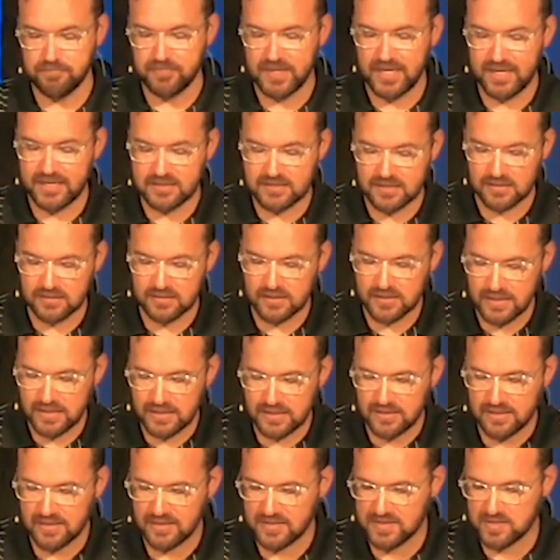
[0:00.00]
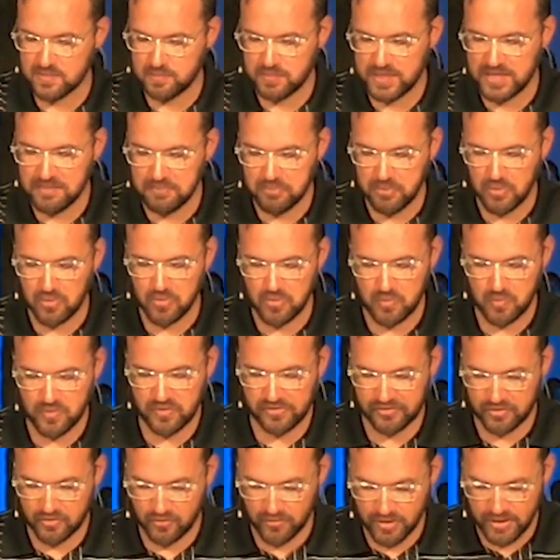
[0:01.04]
and to lead his people
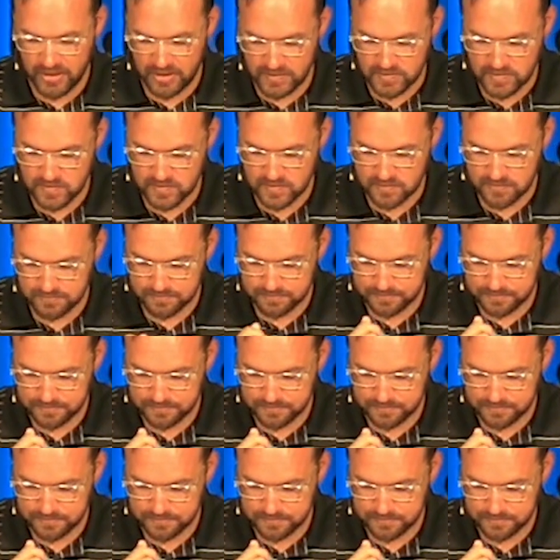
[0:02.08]
with grace.